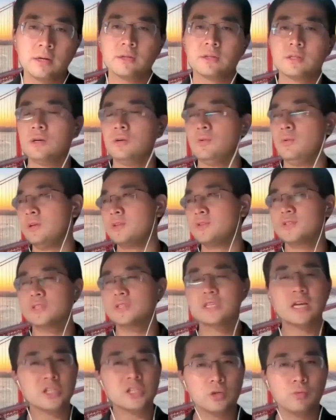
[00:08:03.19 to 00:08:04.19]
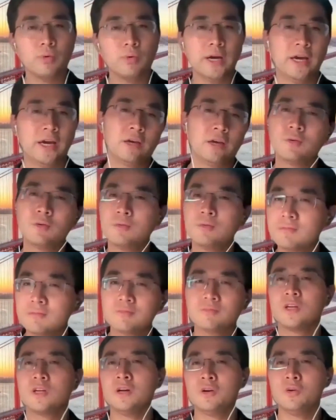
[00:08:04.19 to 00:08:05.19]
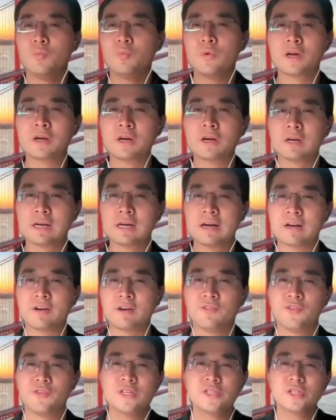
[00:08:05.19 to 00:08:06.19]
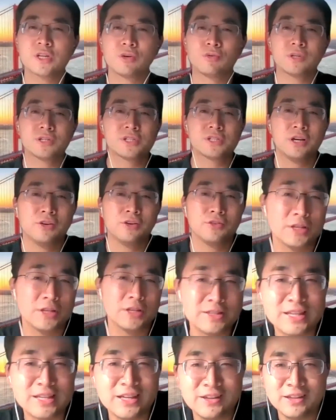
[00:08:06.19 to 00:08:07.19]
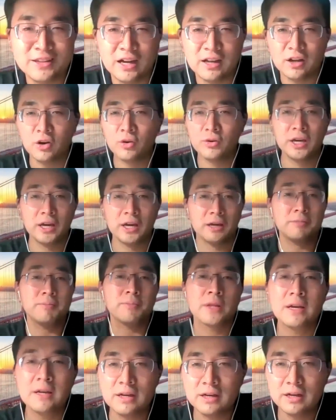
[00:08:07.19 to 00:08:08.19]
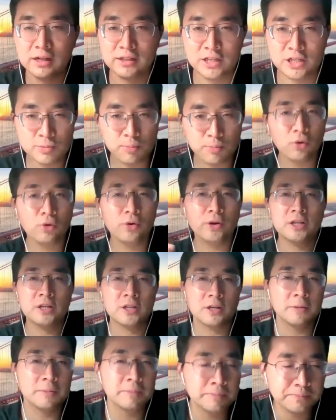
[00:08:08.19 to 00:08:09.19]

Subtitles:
So in such a way, we can convince ourselves in saying that, okay, at this point,